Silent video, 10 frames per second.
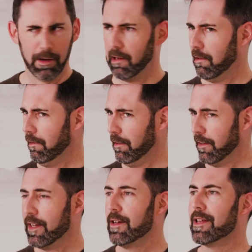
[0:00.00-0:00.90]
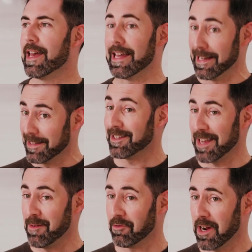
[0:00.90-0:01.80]
Huh? It is the
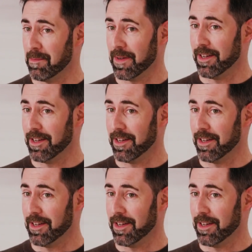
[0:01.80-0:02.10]
same grape.